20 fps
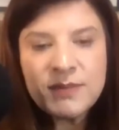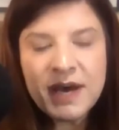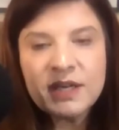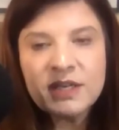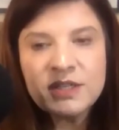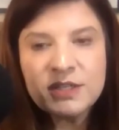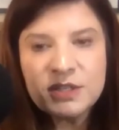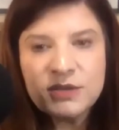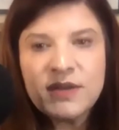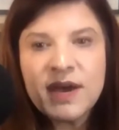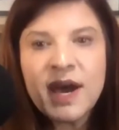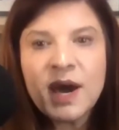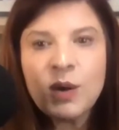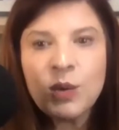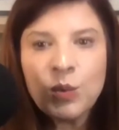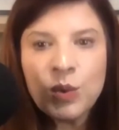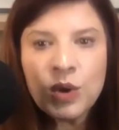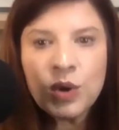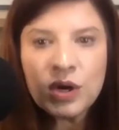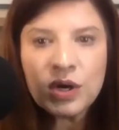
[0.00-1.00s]
how to do that
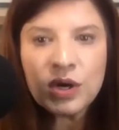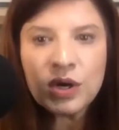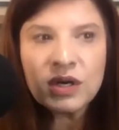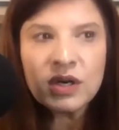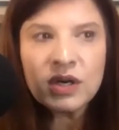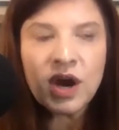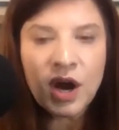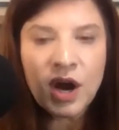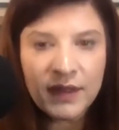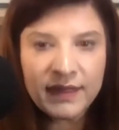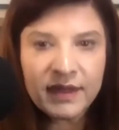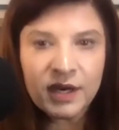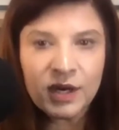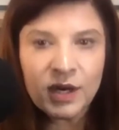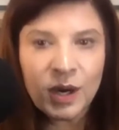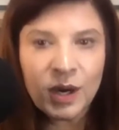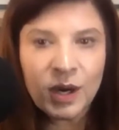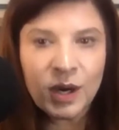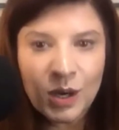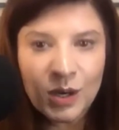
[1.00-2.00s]
work on
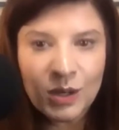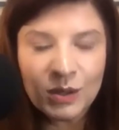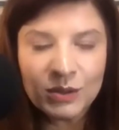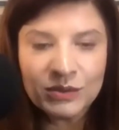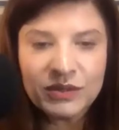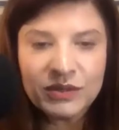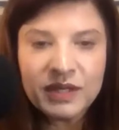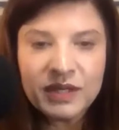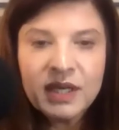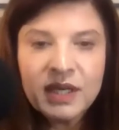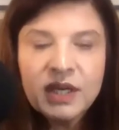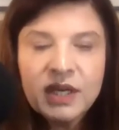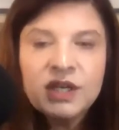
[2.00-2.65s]
their own.